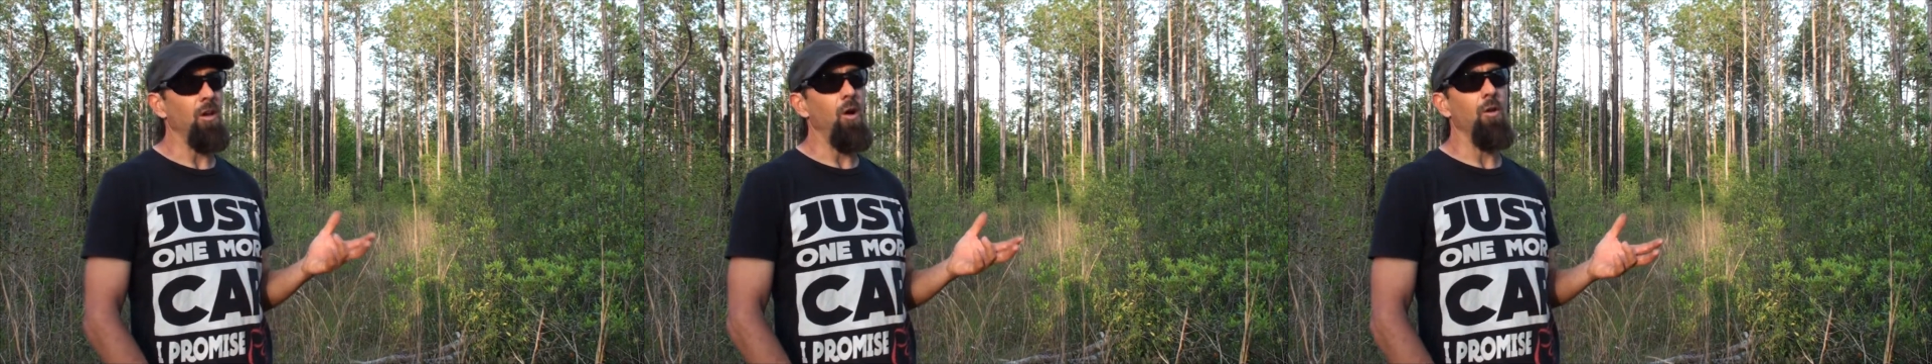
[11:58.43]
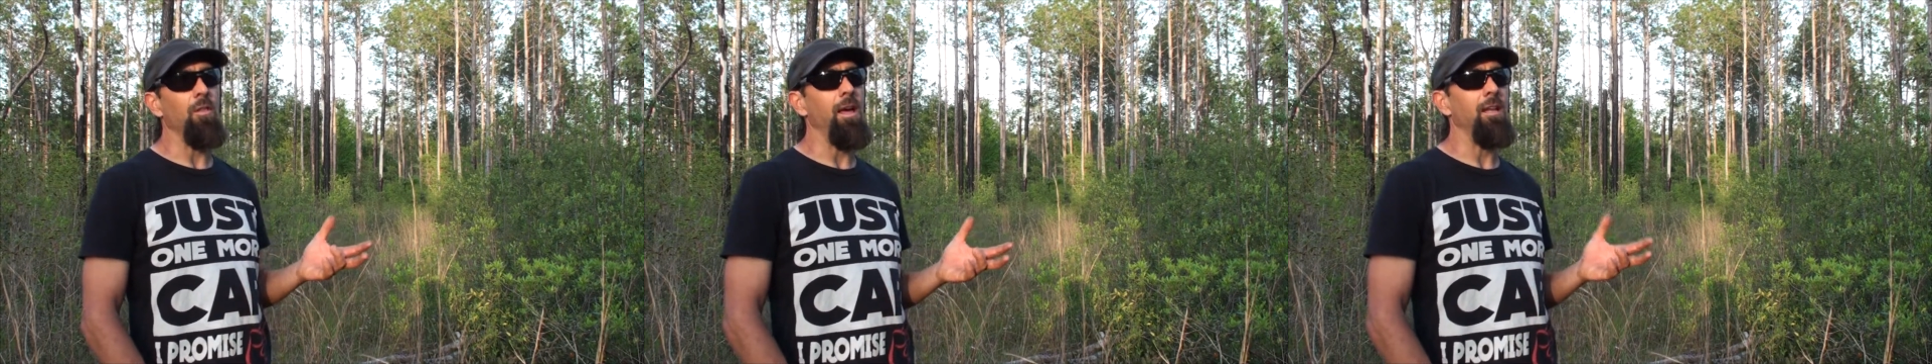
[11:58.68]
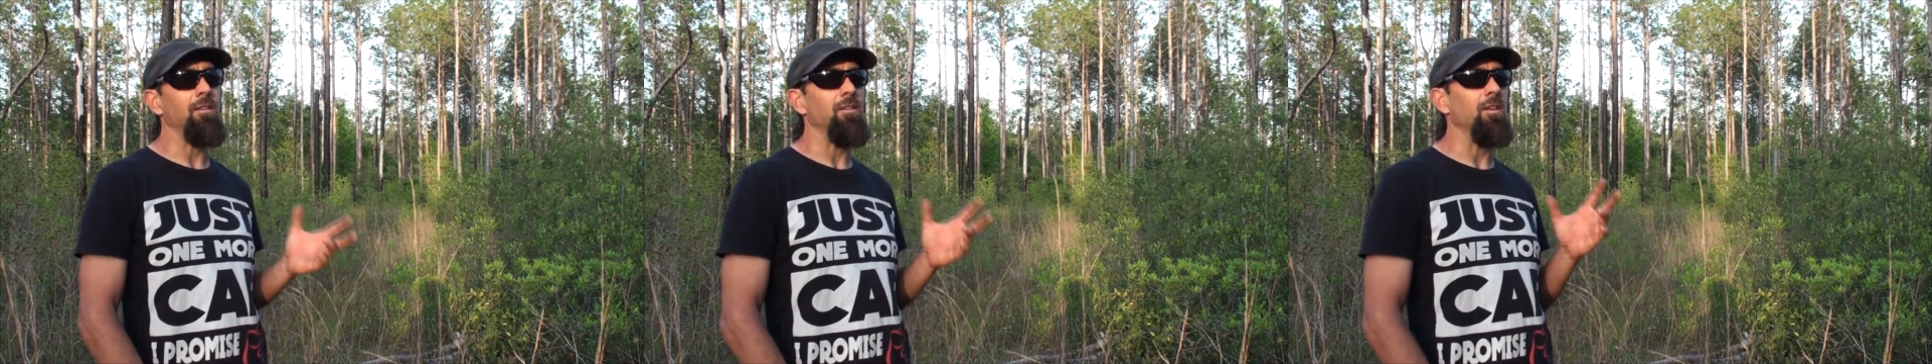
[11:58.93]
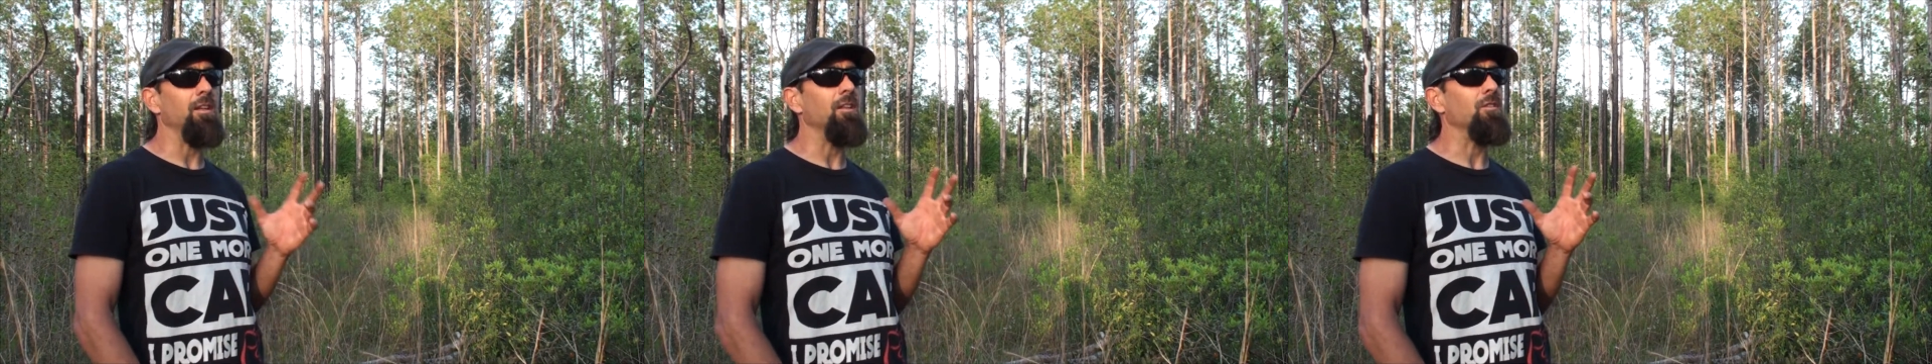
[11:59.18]
all that
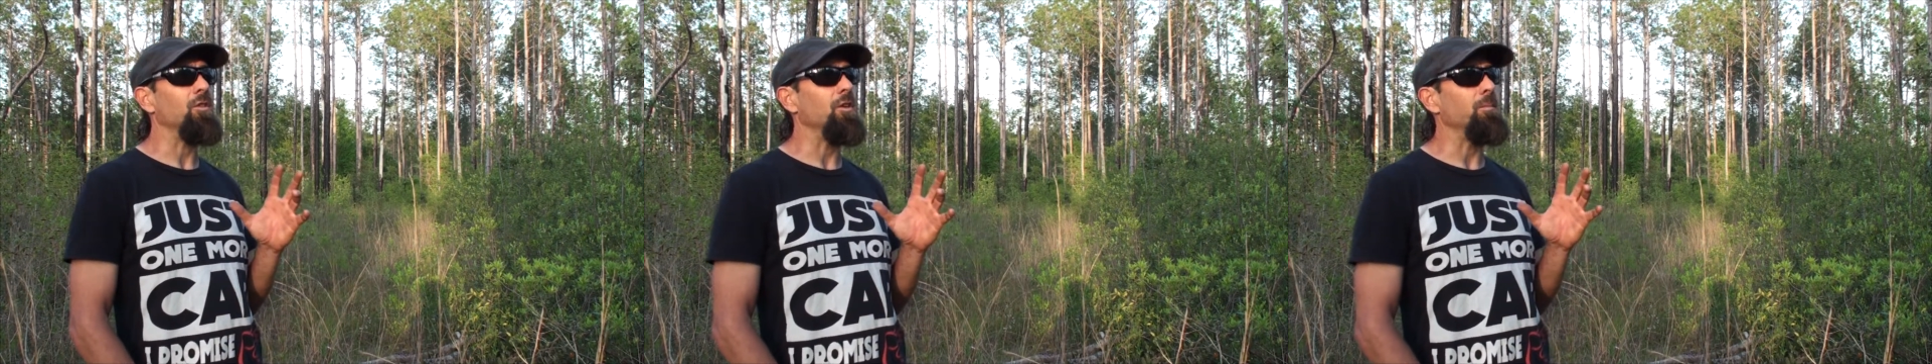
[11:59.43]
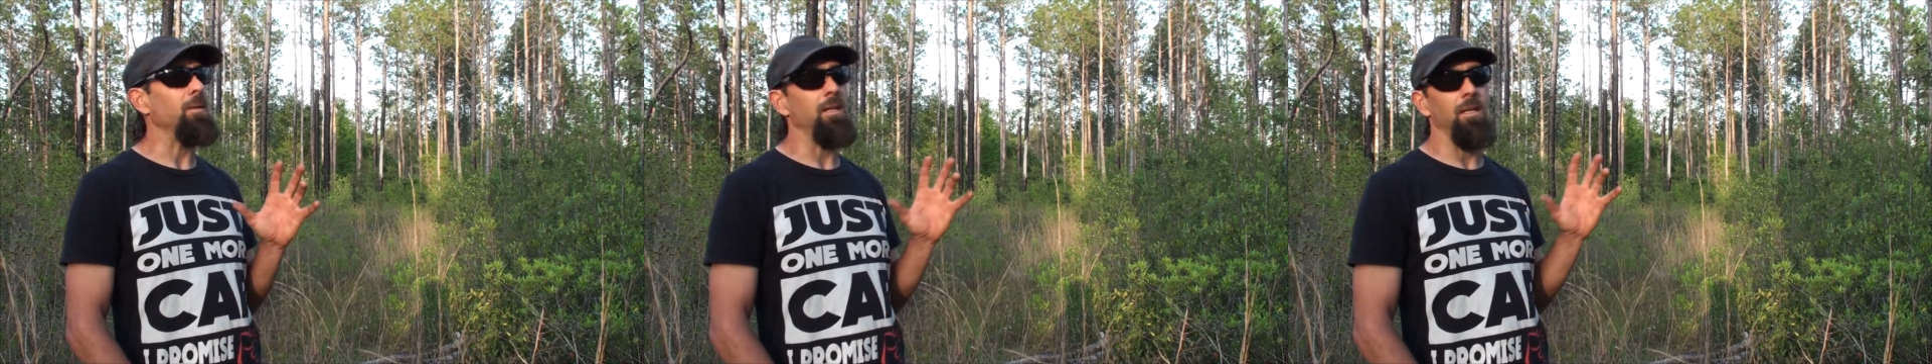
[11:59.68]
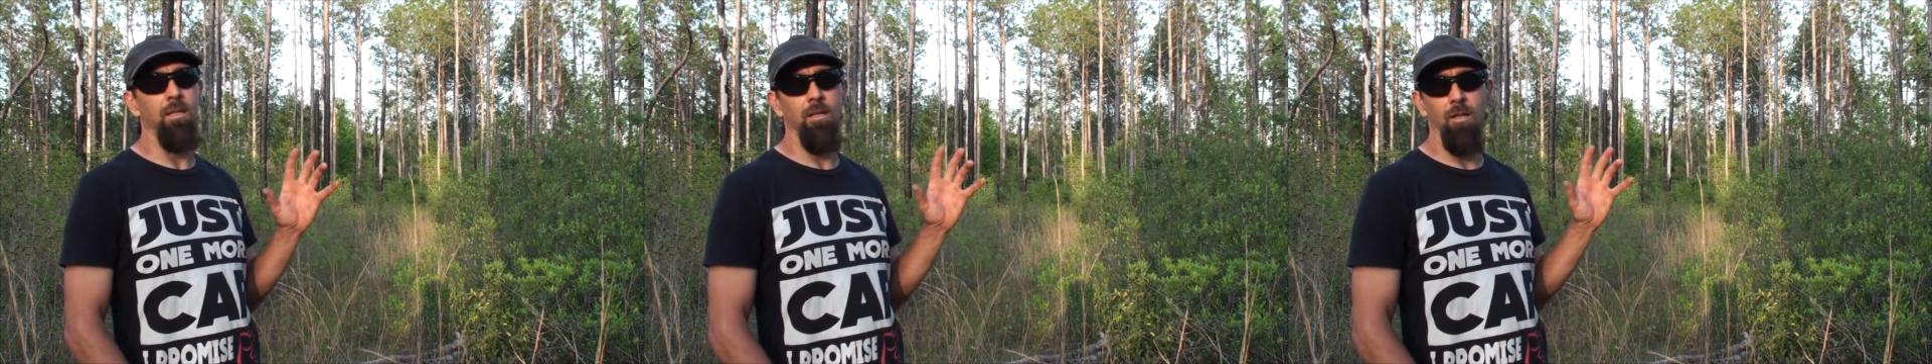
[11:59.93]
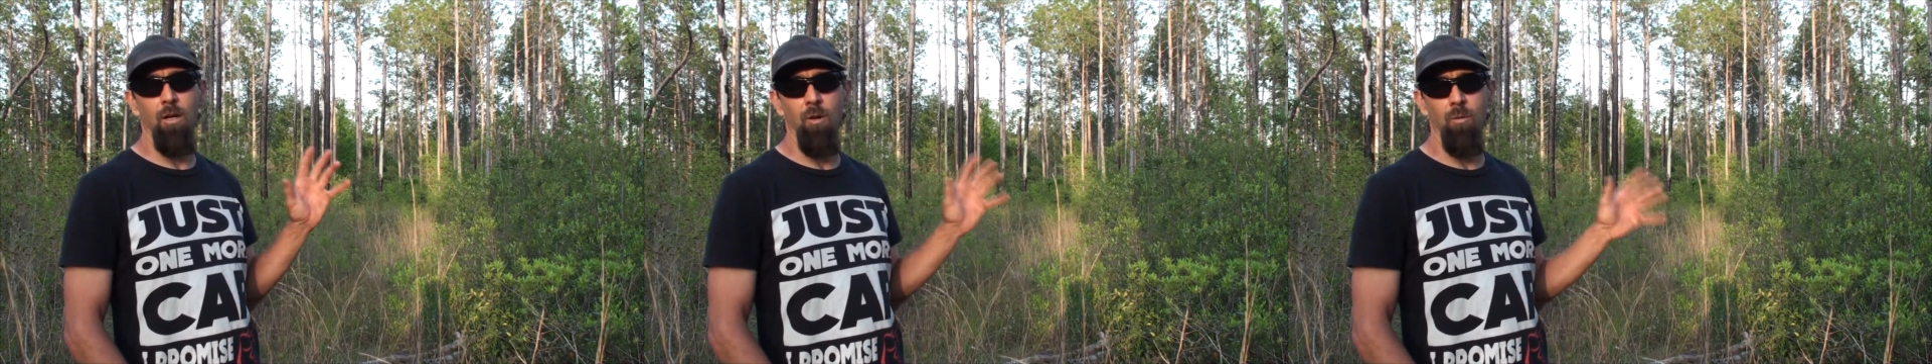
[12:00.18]
is going to be,
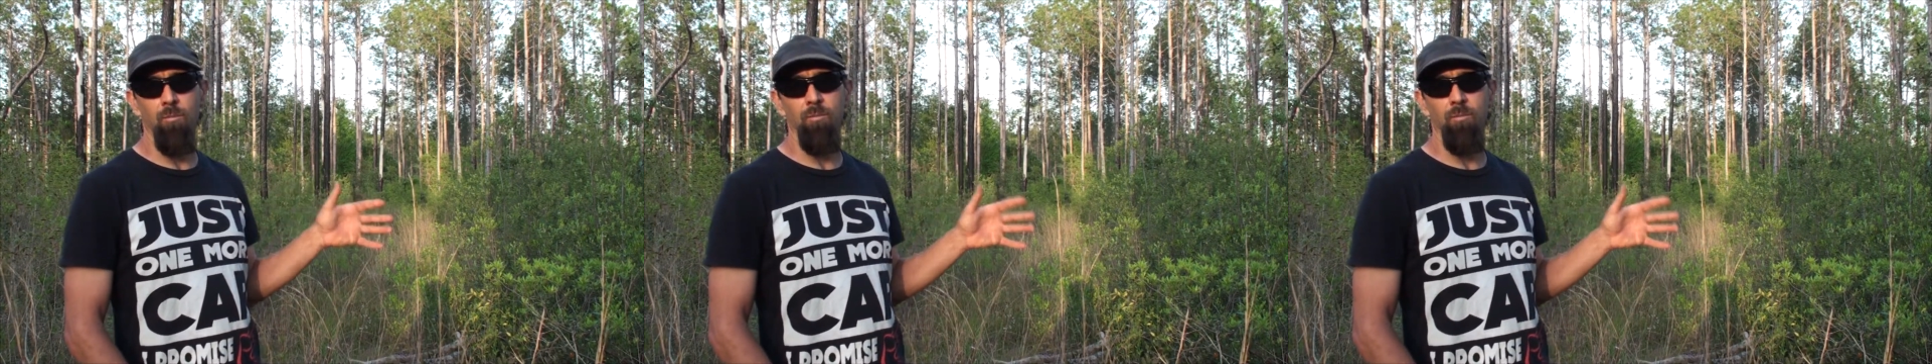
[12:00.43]
you know,